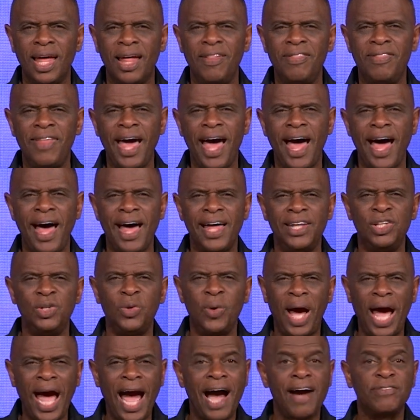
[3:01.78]
that you
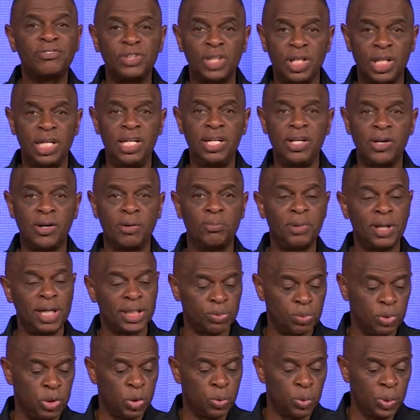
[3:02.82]
have to hear, because
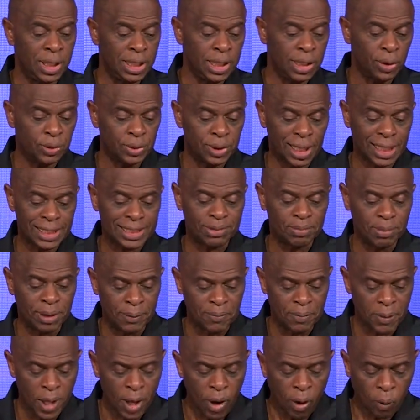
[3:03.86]
when you read the Old Testament,
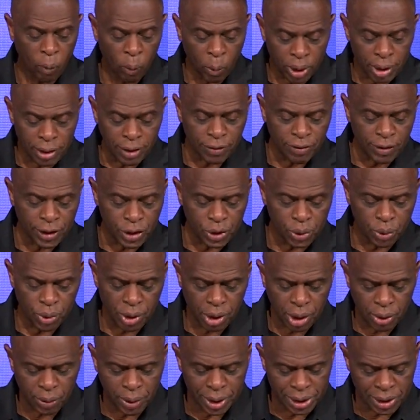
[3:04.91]
one of the things you
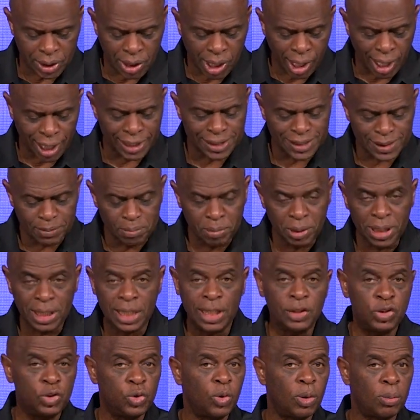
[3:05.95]
hear is God
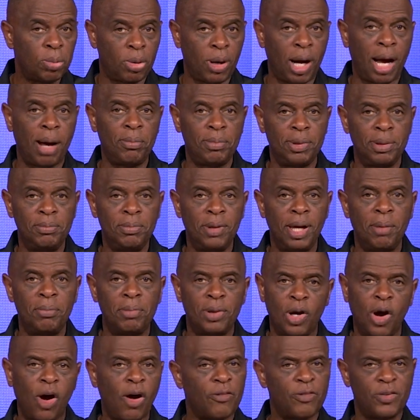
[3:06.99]
speaking to a problem
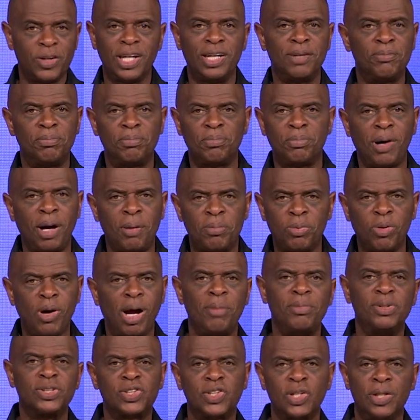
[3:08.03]
but offering a
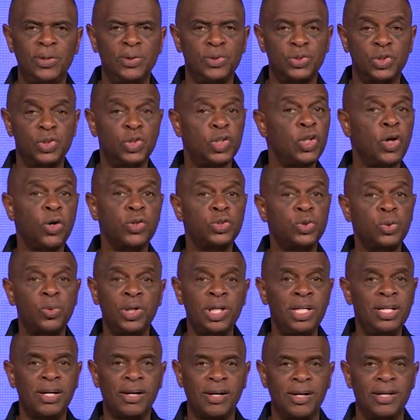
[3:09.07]
promised solution to those who
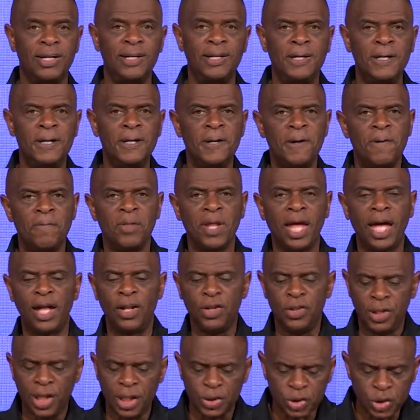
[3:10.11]
hear.
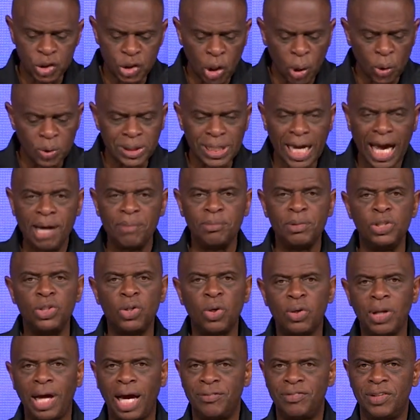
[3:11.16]
There's no time in your
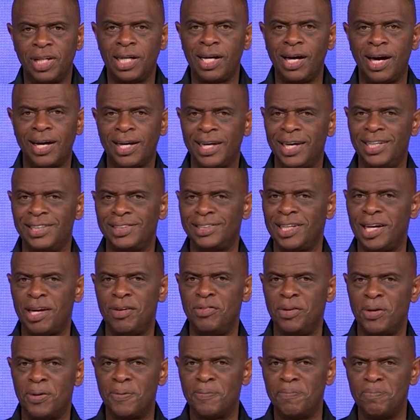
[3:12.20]
life that God can't save you.